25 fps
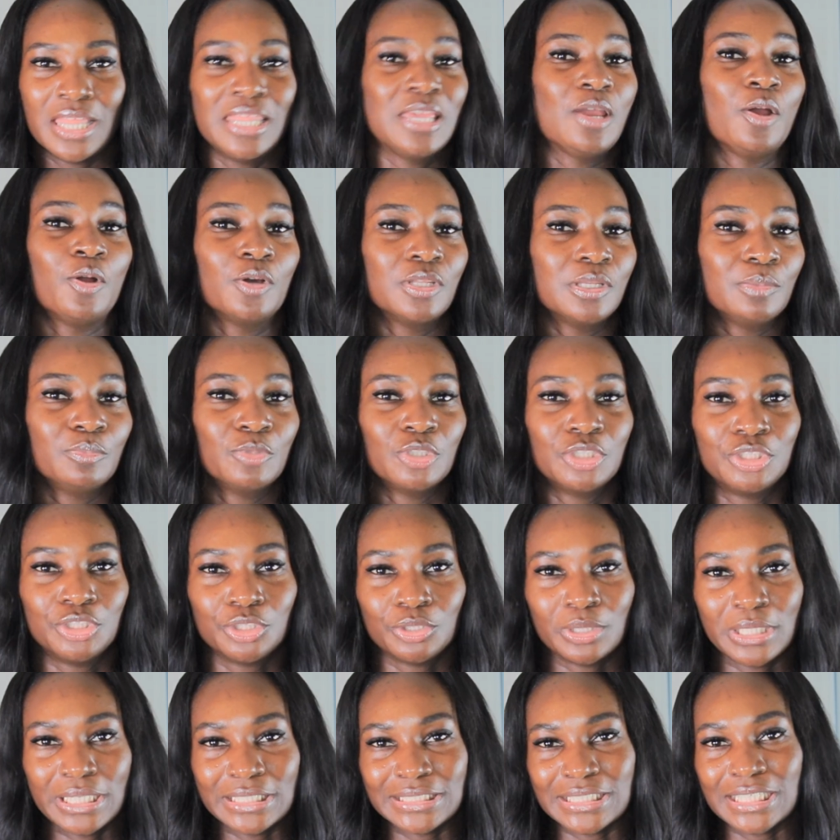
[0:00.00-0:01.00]
There are other
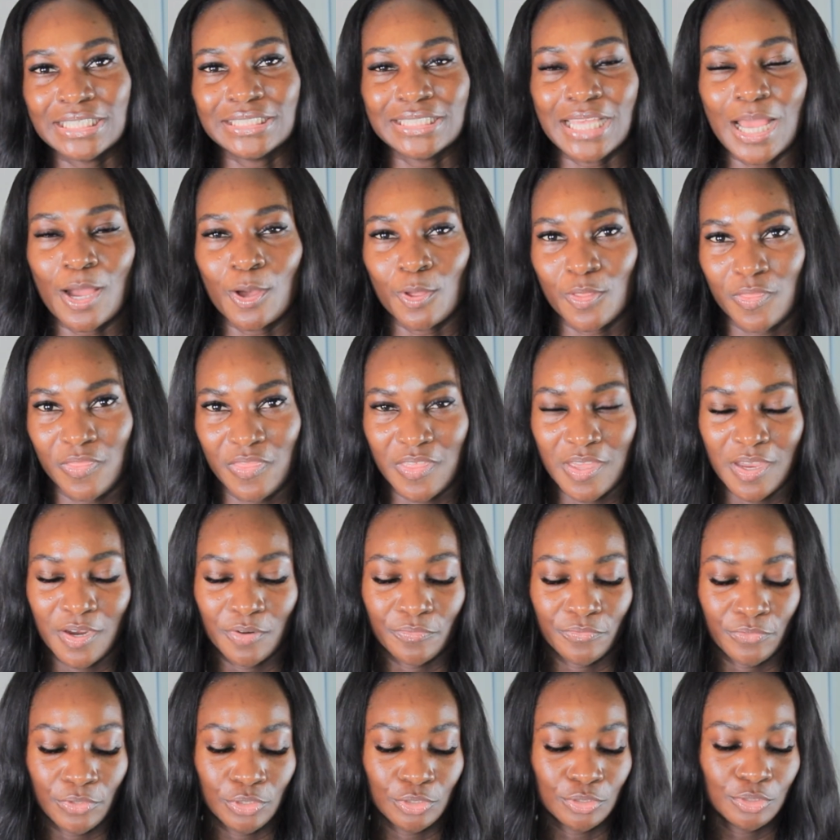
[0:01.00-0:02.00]
moisturizers out
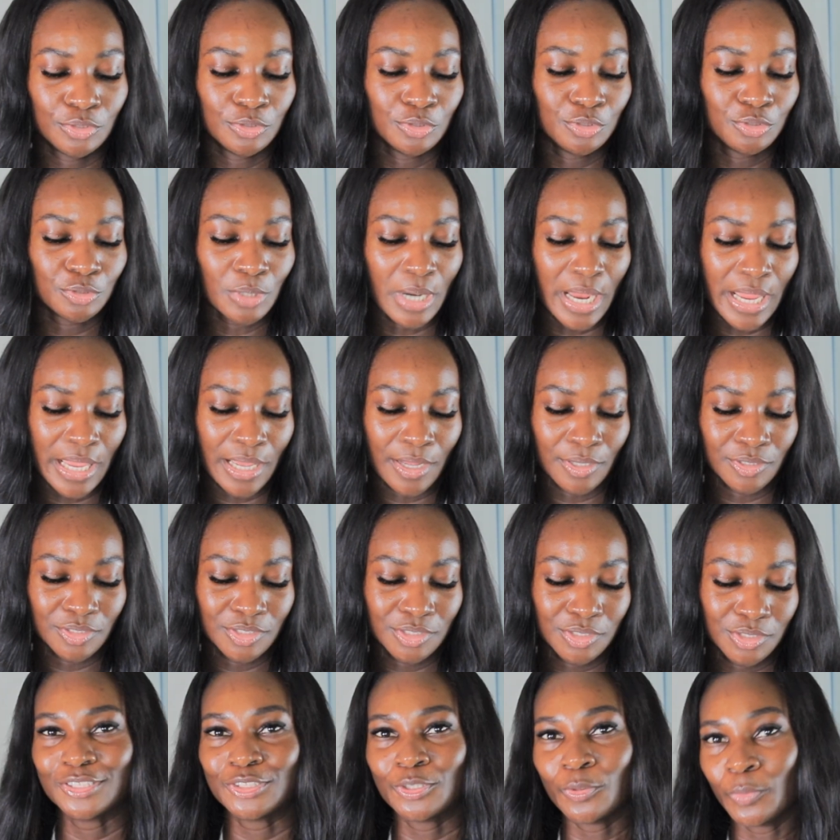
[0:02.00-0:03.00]
there for you to try
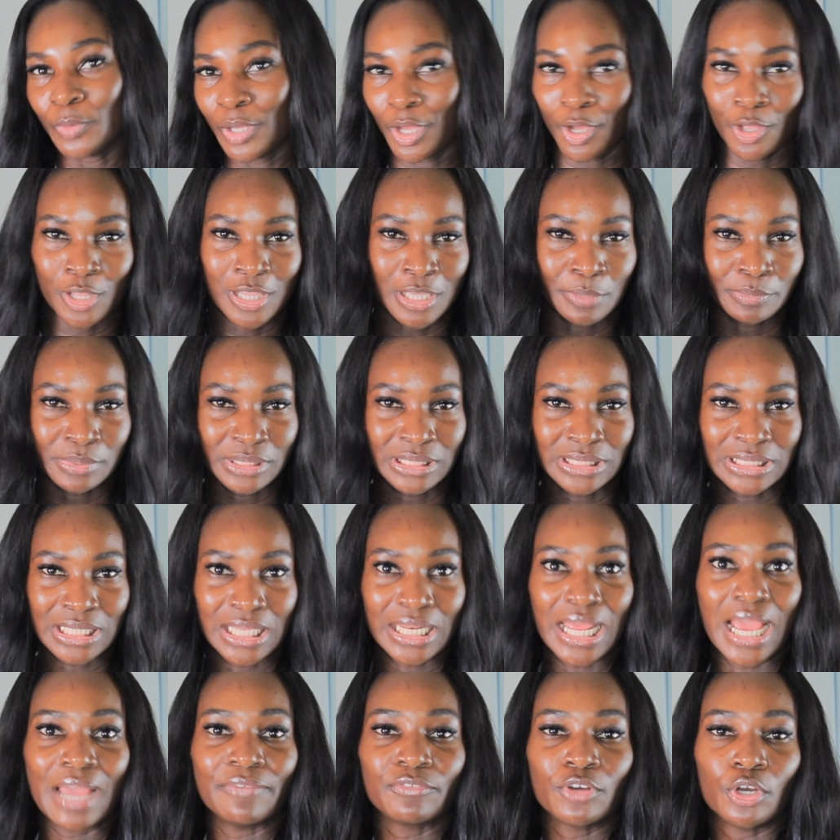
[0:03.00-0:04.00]
out. So with all that being
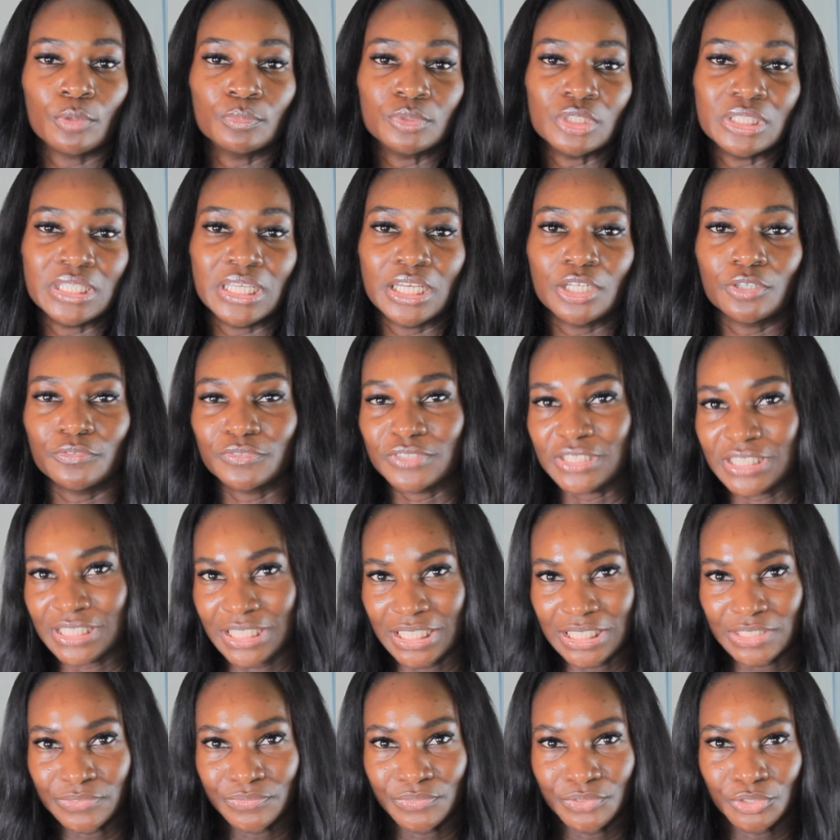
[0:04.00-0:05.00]
said, I've come to the end of
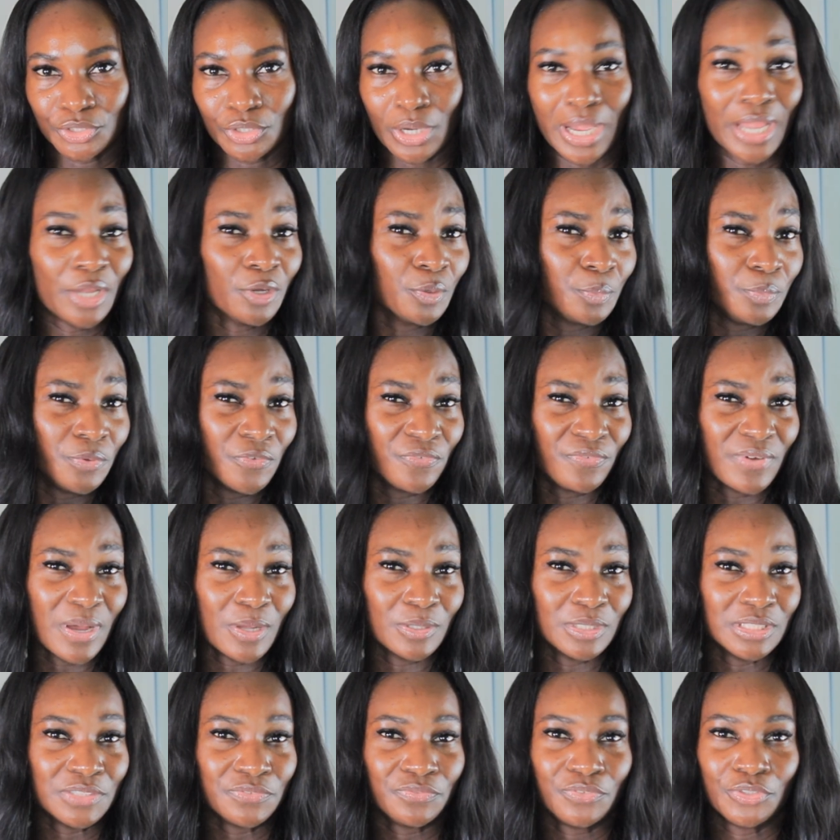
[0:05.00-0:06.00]
today's video. I hope you
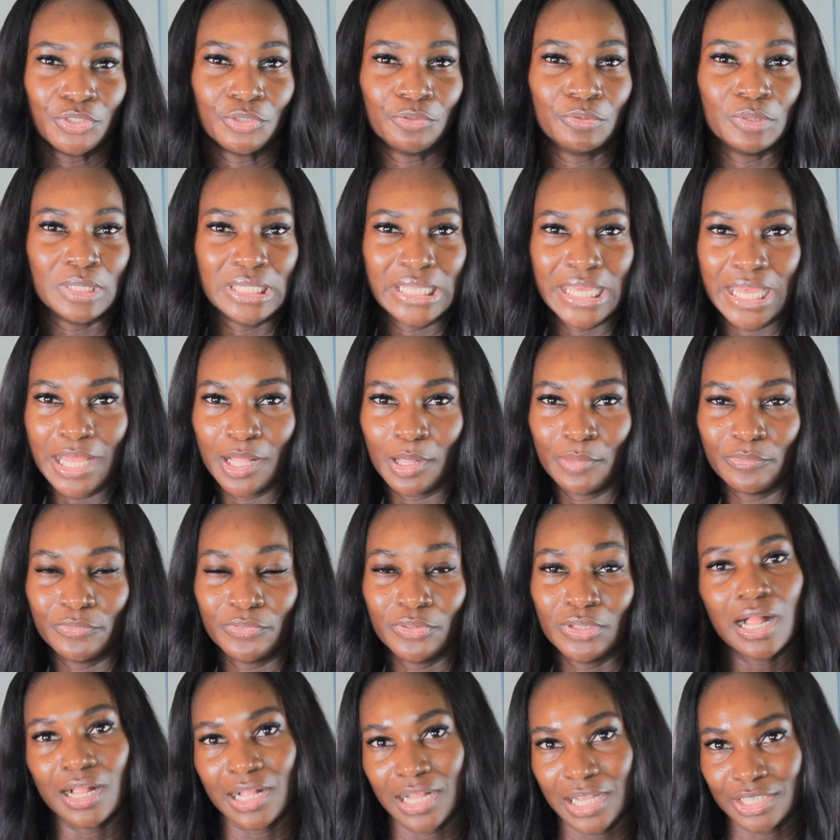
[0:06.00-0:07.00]
found this video really
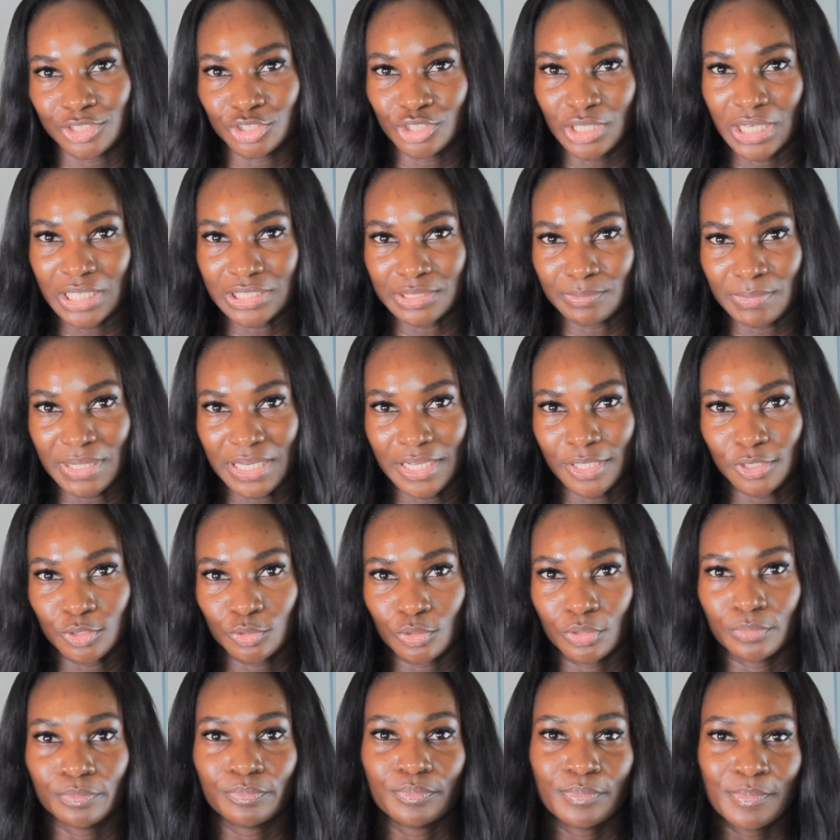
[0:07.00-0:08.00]
helpful. I'll catch you guys in my
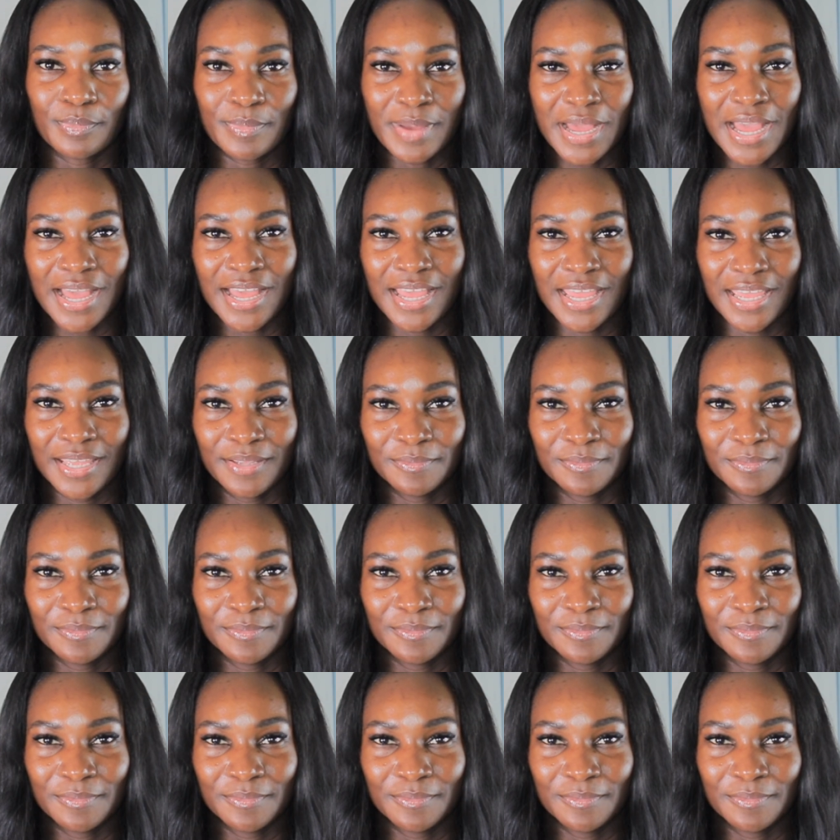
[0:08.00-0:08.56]
next one. Bye.